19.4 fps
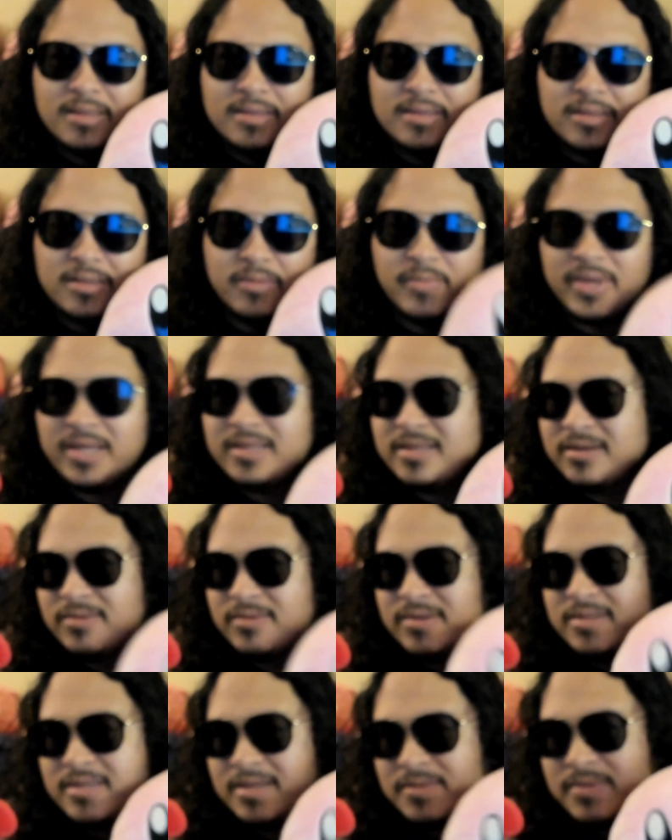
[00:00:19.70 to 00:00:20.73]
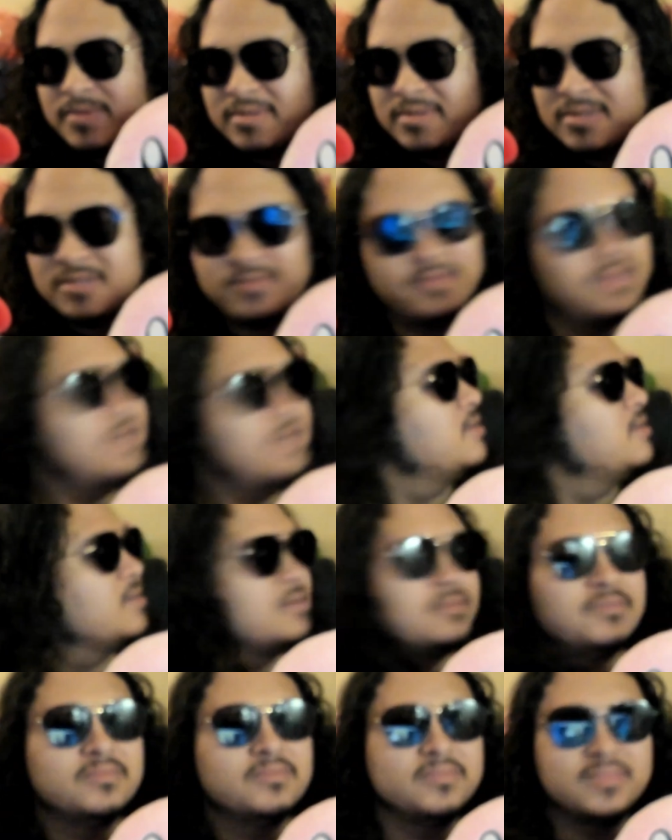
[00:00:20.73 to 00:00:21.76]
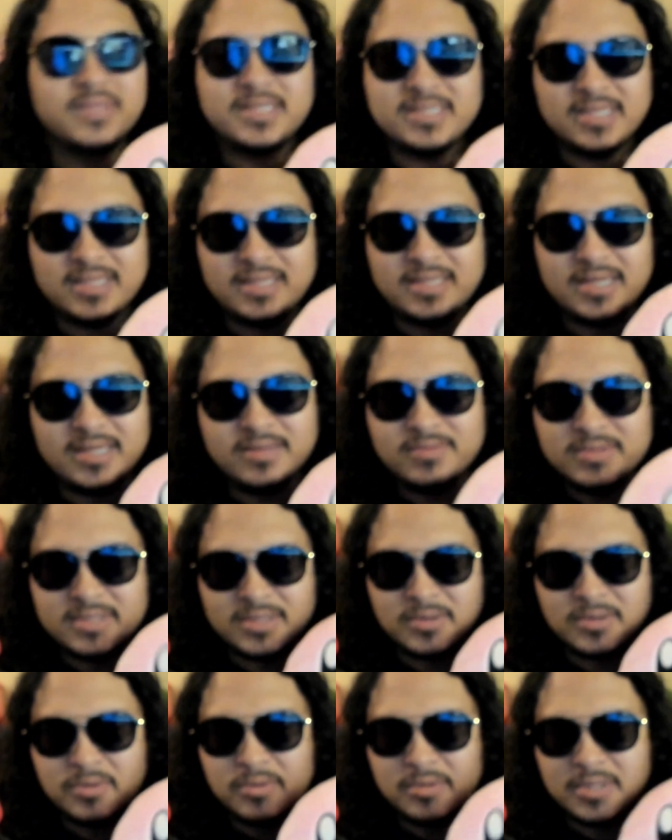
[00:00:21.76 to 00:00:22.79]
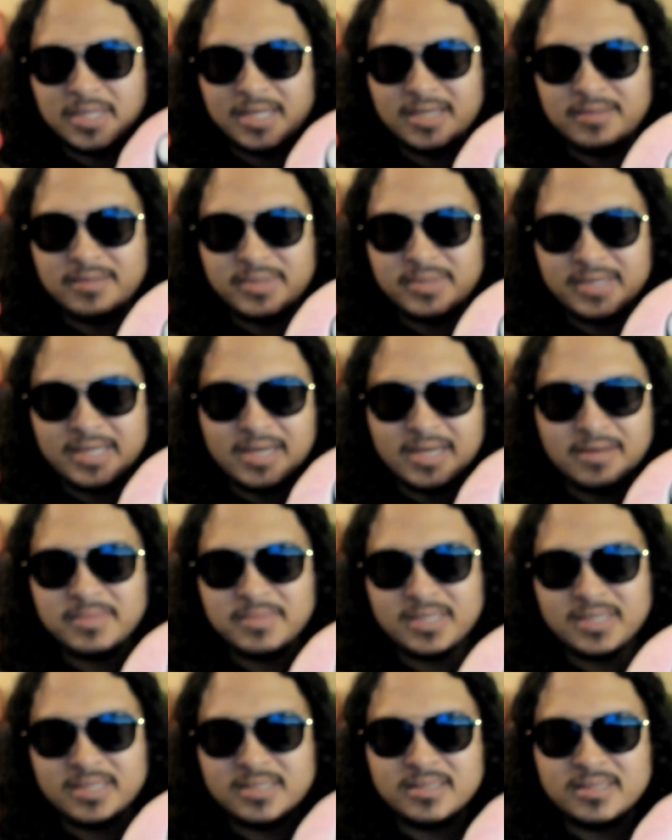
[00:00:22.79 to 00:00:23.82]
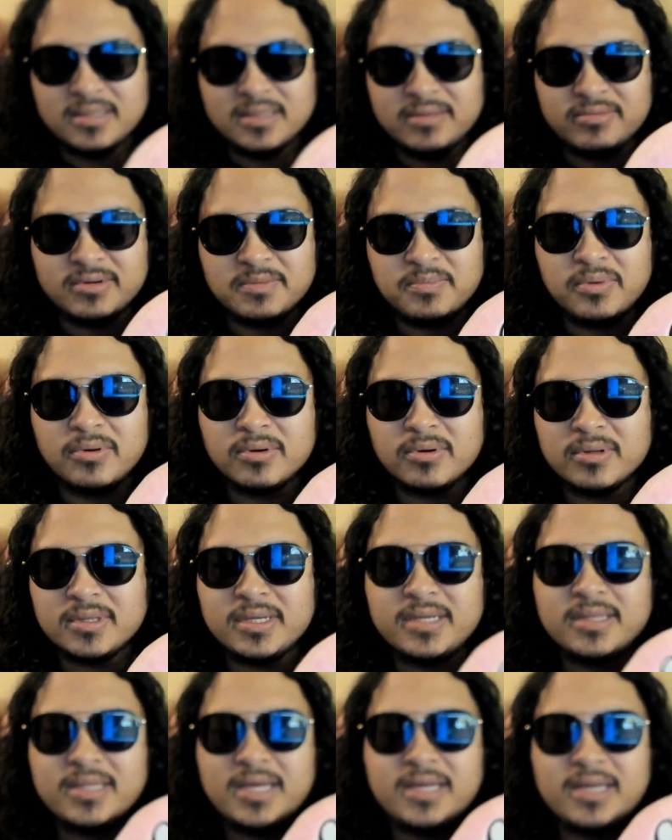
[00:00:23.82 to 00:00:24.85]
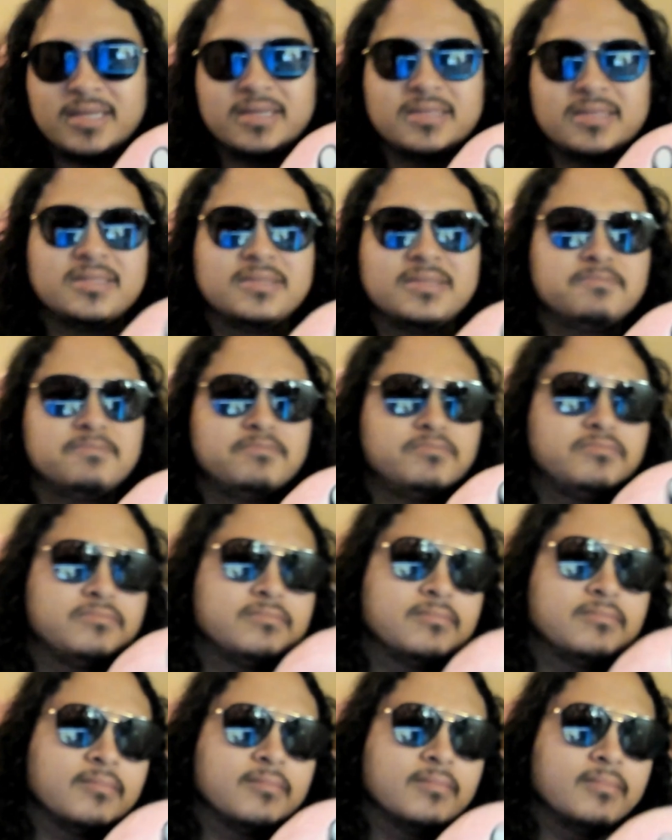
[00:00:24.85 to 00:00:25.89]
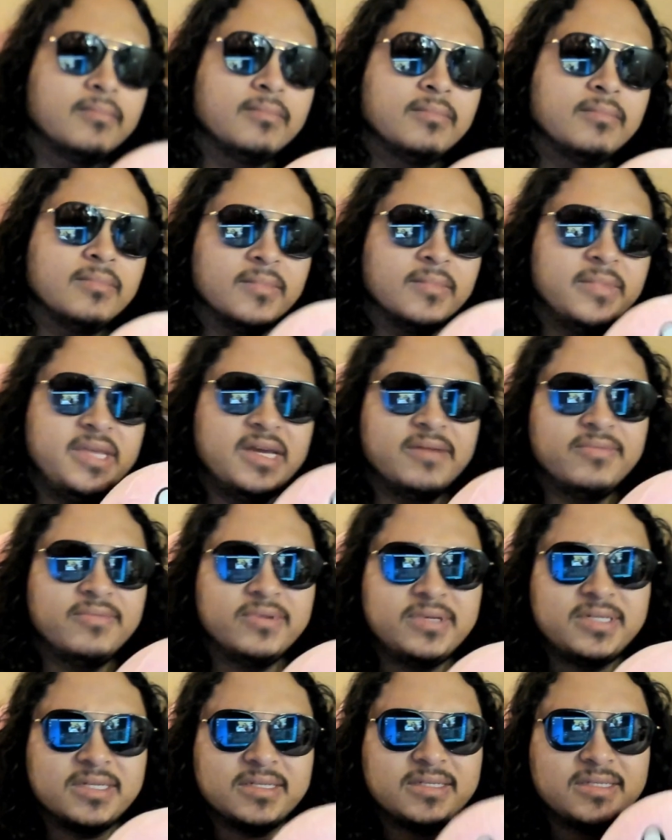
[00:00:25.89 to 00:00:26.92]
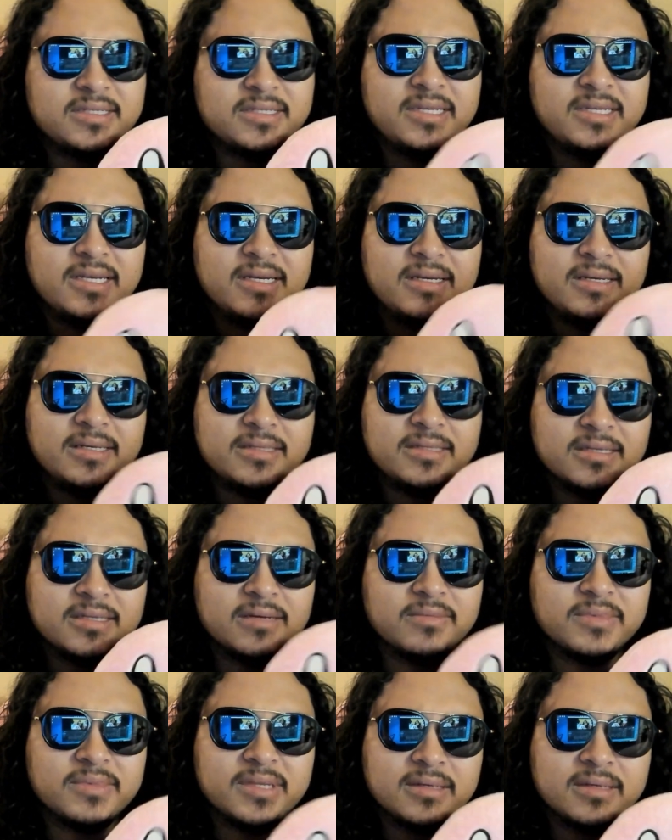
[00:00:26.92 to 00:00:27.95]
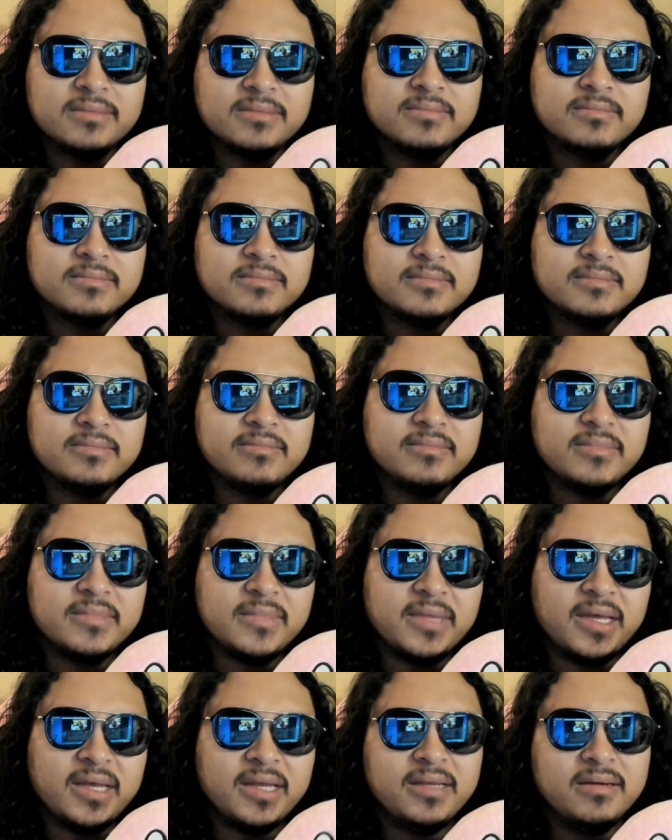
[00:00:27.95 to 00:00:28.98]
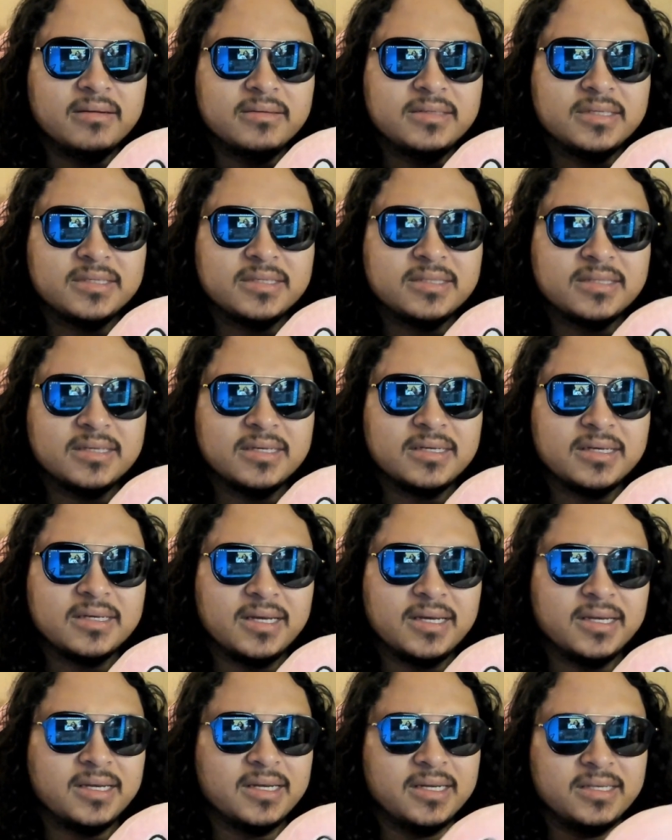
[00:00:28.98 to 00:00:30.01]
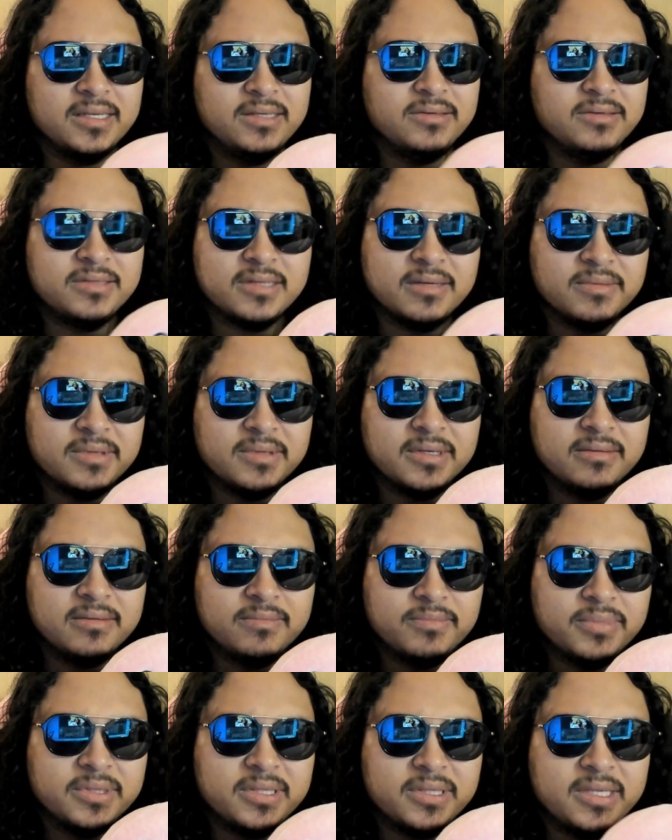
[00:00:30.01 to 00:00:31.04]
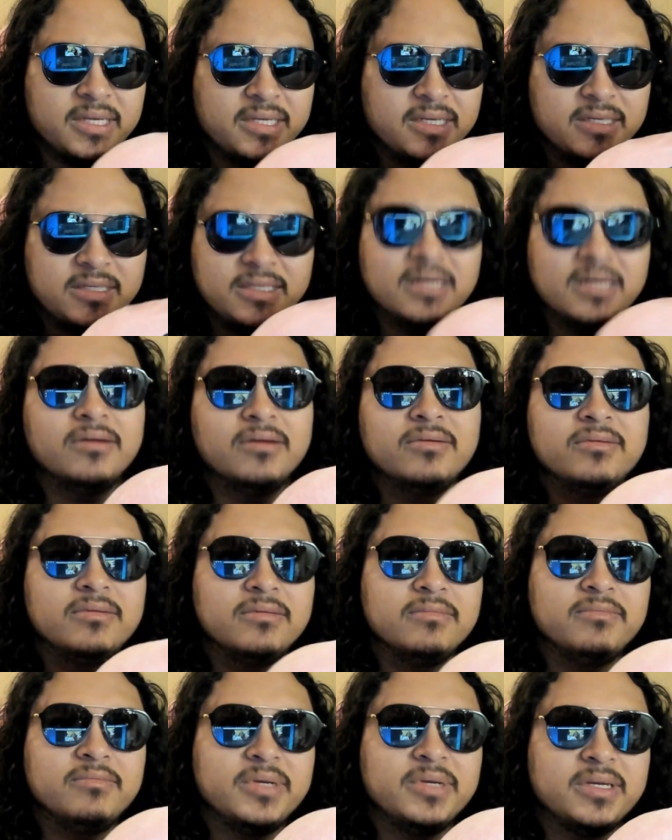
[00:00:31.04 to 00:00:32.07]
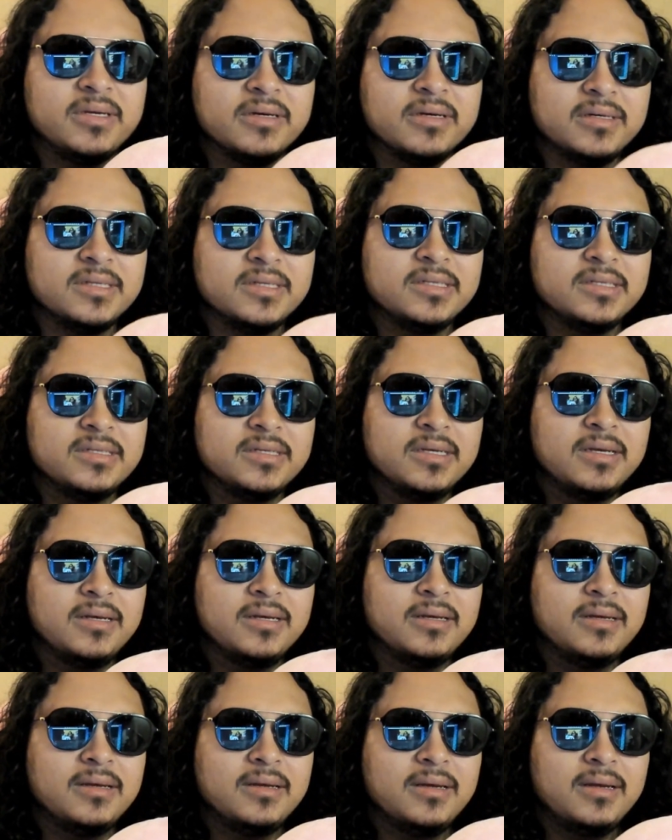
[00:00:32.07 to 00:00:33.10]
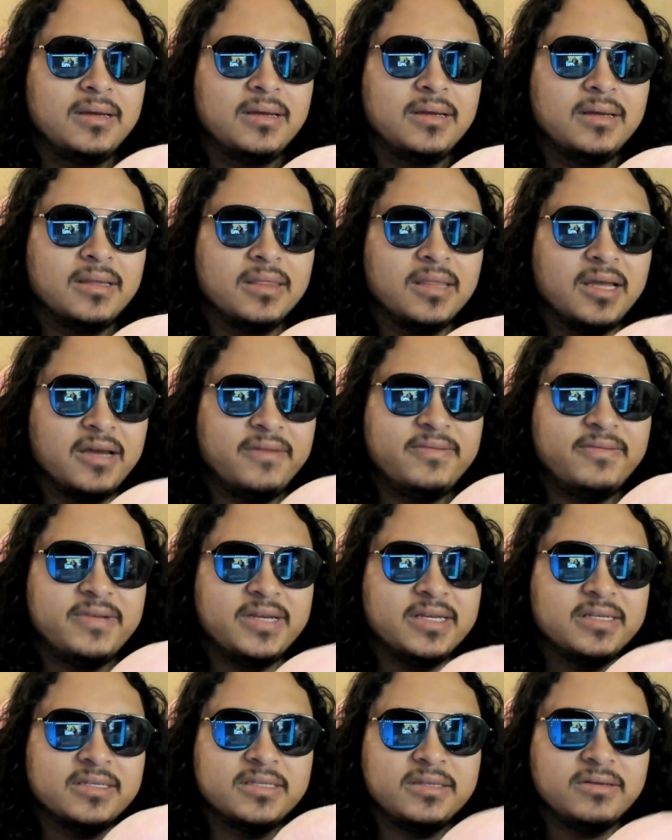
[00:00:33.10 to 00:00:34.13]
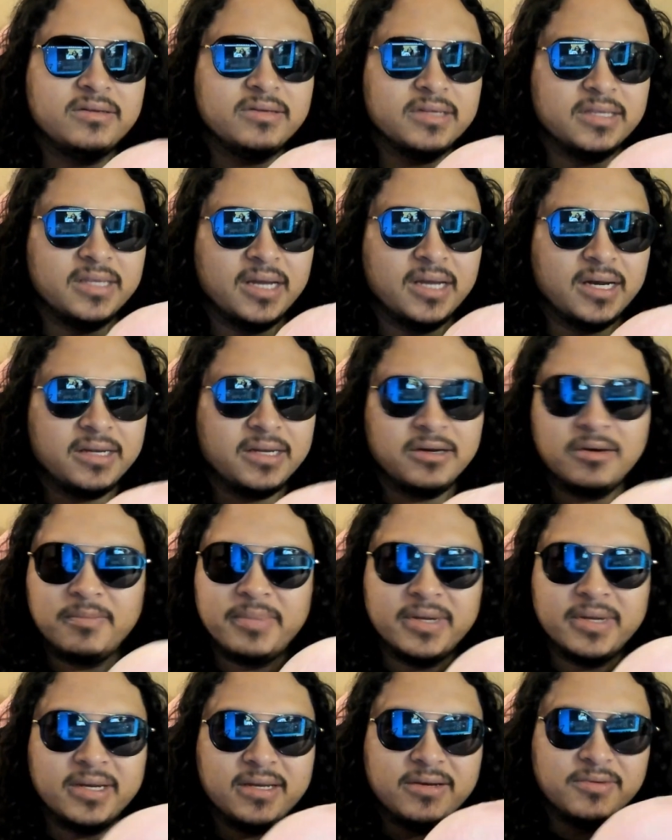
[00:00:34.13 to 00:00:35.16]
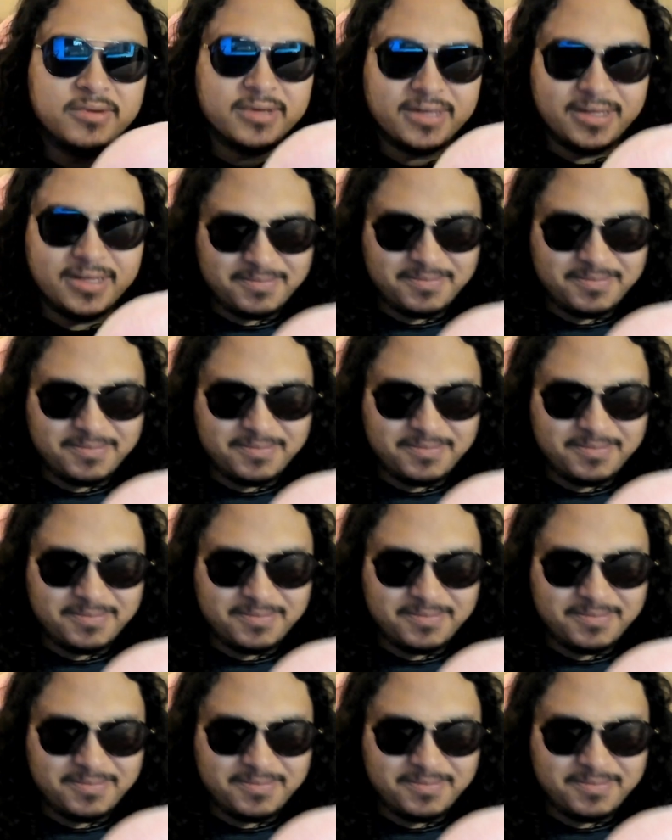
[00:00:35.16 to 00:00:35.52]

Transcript: the main thing I want to talk about this vlog, because I thought it was a cool line, but now I'm going to deliver it poorly, and that is, you ever just see something and you're just like, I gotta do something, but then you don't because life teaches you to not help anyone?